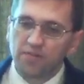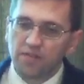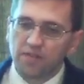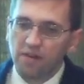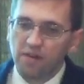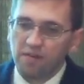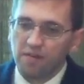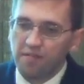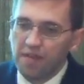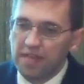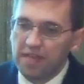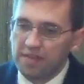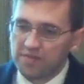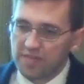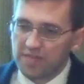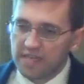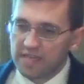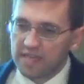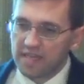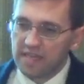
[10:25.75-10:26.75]
There are things
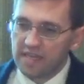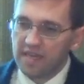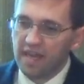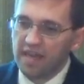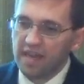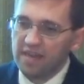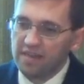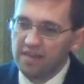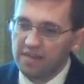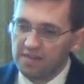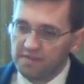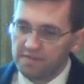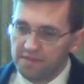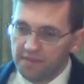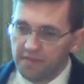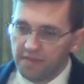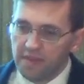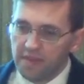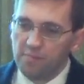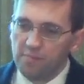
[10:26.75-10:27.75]
that can kind of
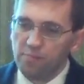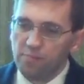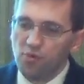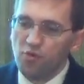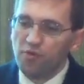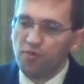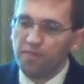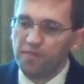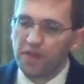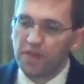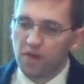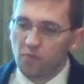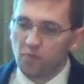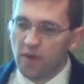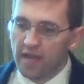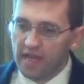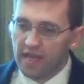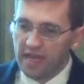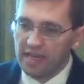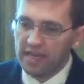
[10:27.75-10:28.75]
move their
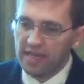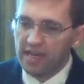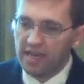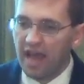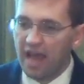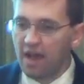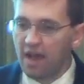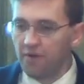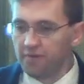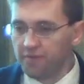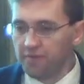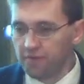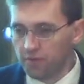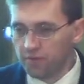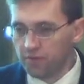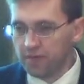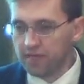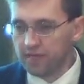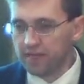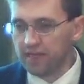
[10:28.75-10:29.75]
way in and out
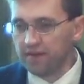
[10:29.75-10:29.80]
through it.